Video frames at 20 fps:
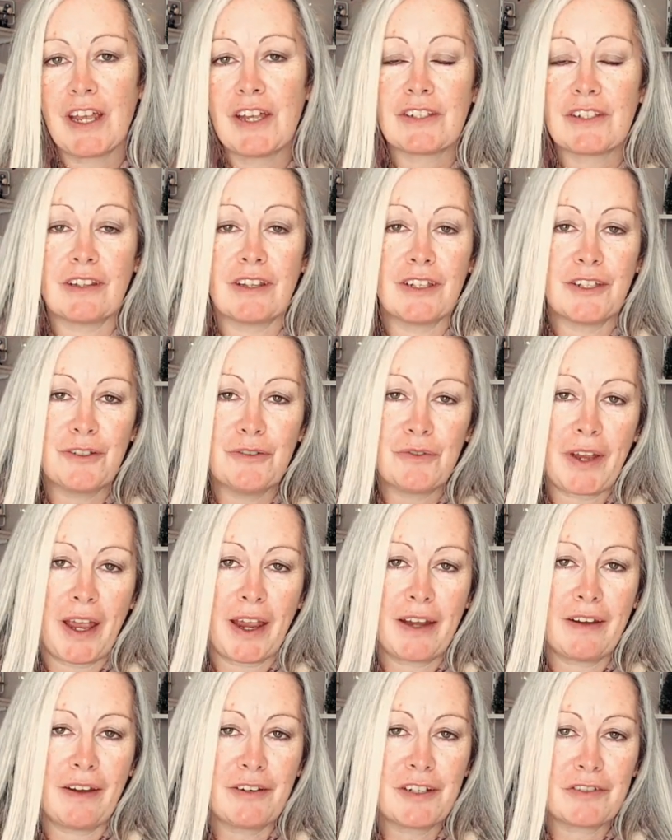so that you'll
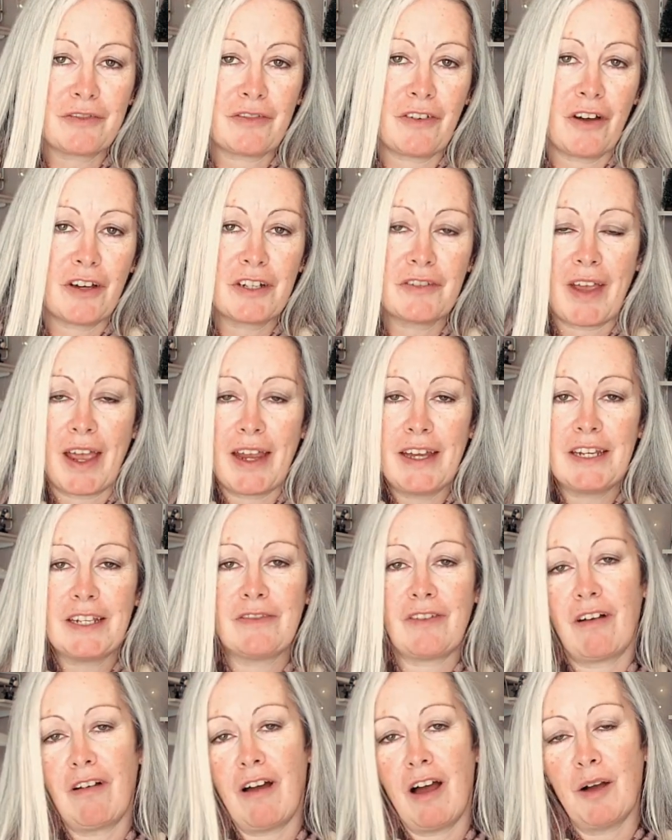get notified of any
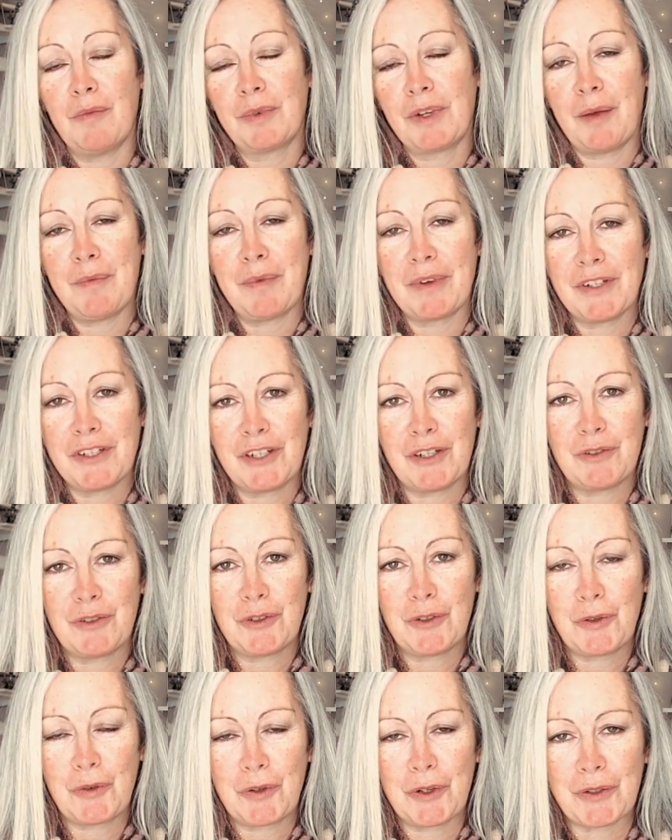of our upcoming
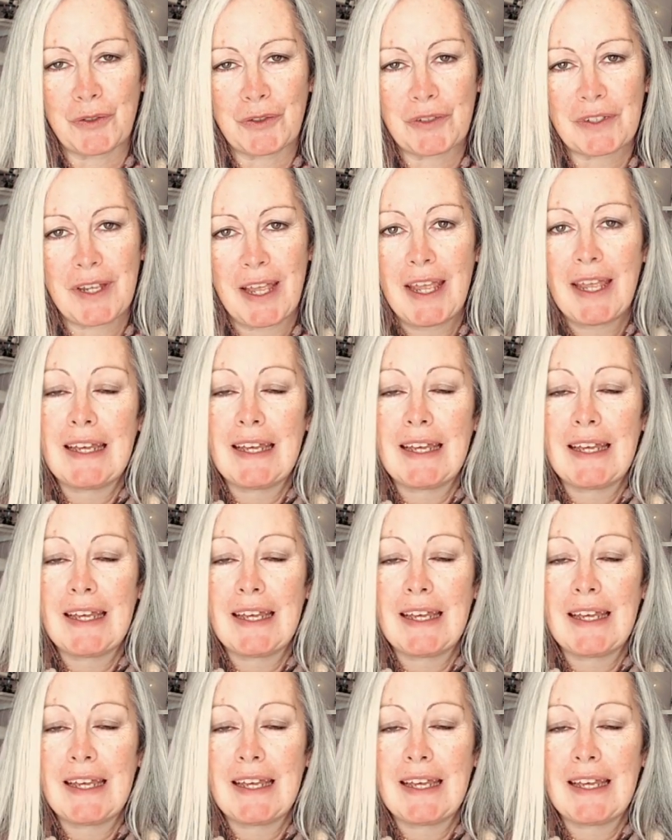tutorials.